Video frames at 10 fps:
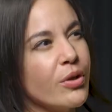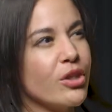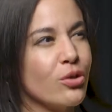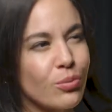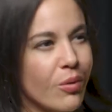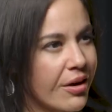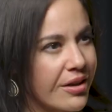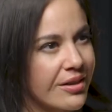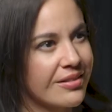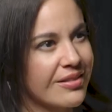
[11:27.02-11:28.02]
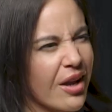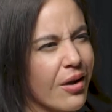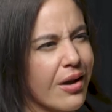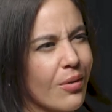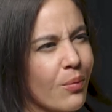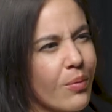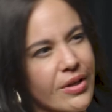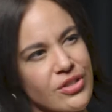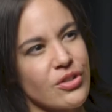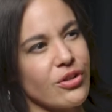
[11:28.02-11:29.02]
what do you want? Like,
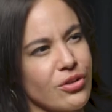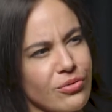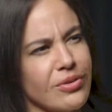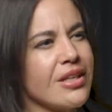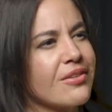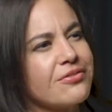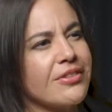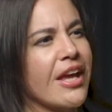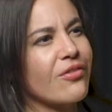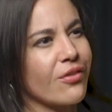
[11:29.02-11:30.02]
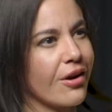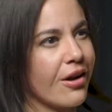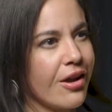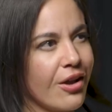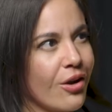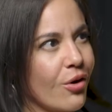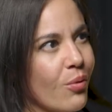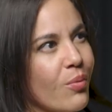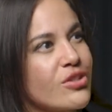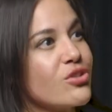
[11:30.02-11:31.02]
what's your unique flavor,
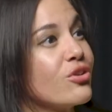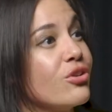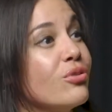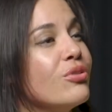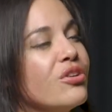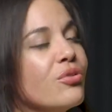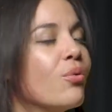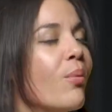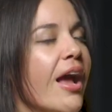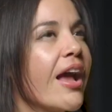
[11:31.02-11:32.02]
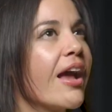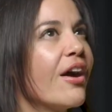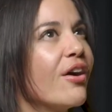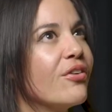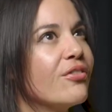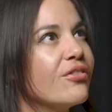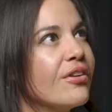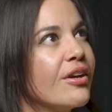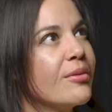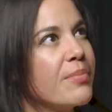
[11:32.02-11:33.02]
or what's your unique way of
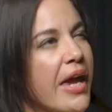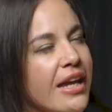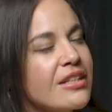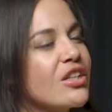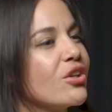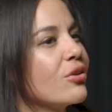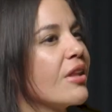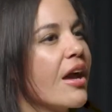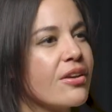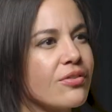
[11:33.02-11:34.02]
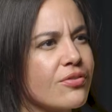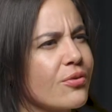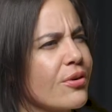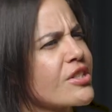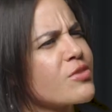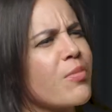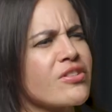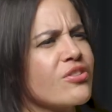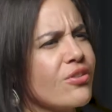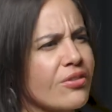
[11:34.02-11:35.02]
painting your life or
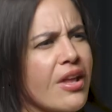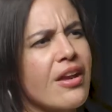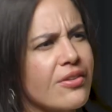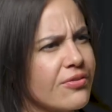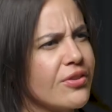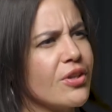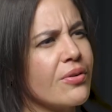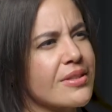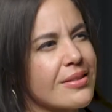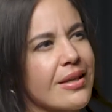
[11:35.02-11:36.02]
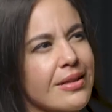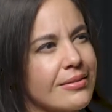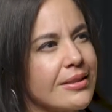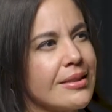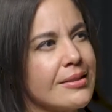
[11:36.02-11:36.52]
expressing your life? You know, it's like,